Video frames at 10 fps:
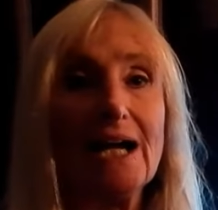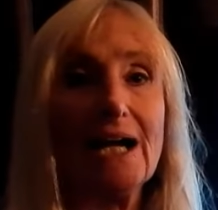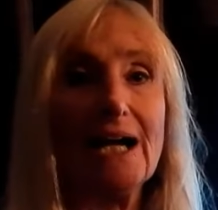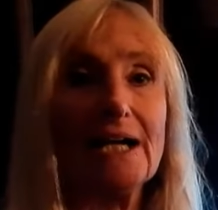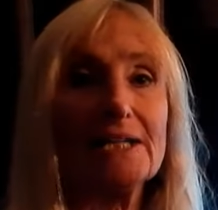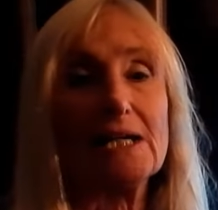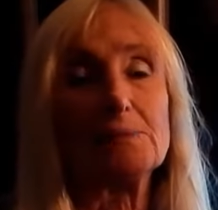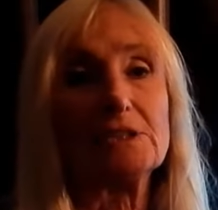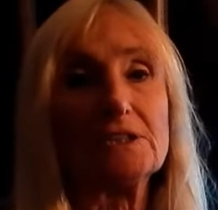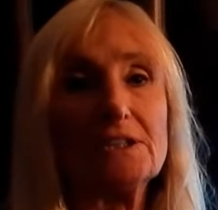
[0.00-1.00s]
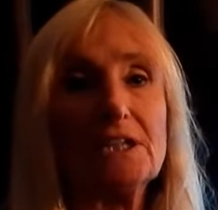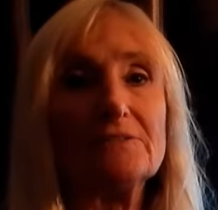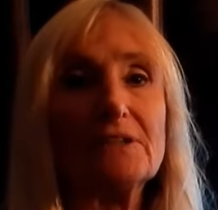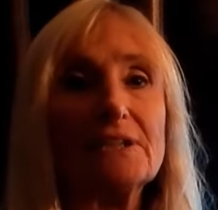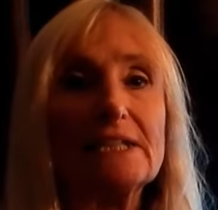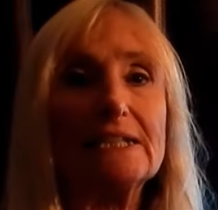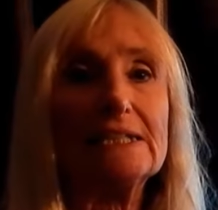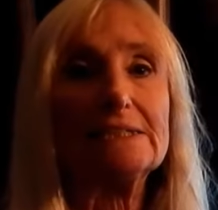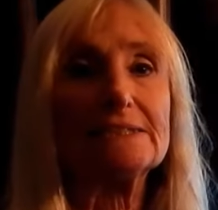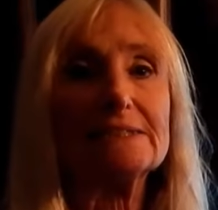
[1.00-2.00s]
and I'm a very
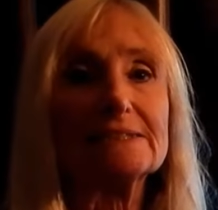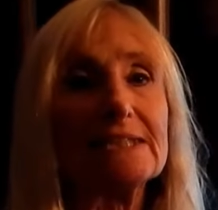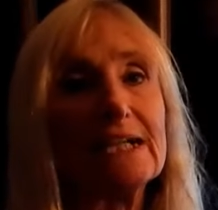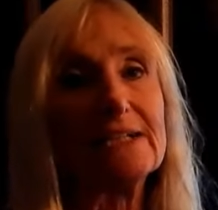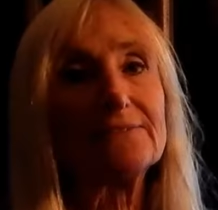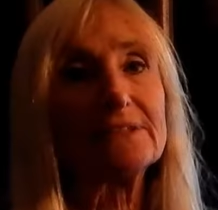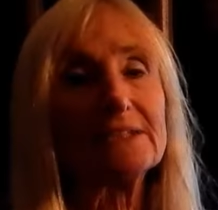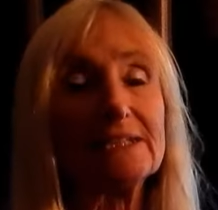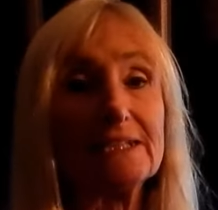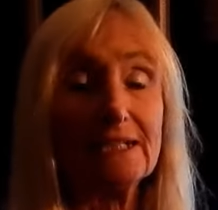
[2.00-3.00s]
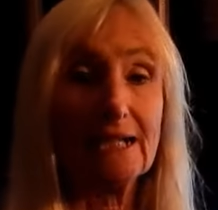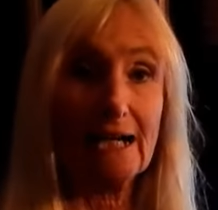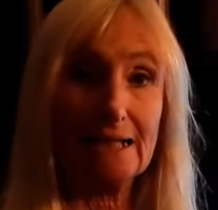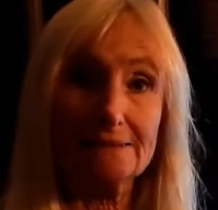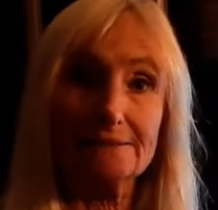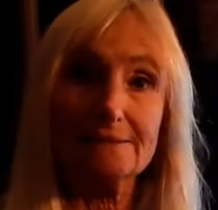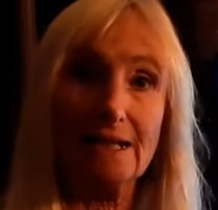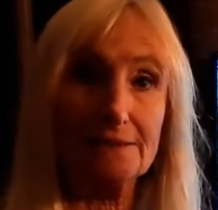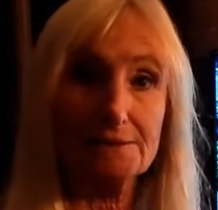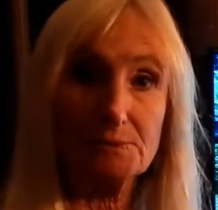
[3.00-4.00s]
keen diver and
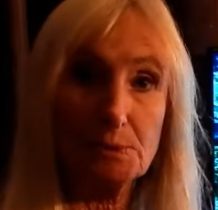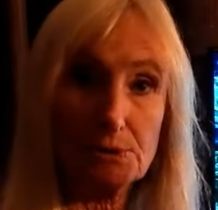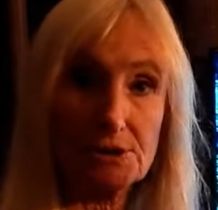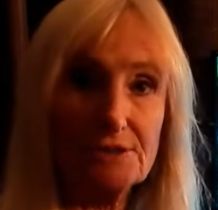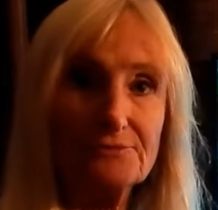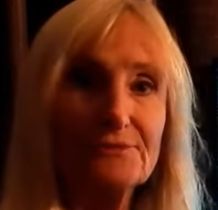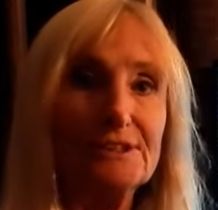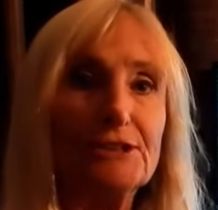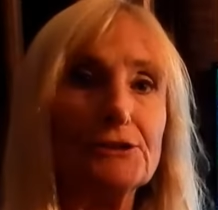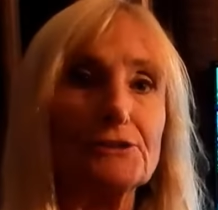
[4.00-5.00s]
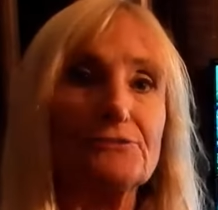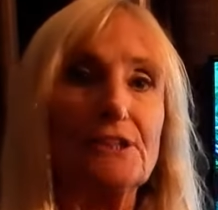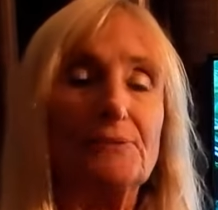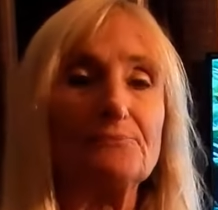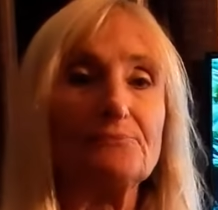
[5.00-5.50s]
underwater videographer.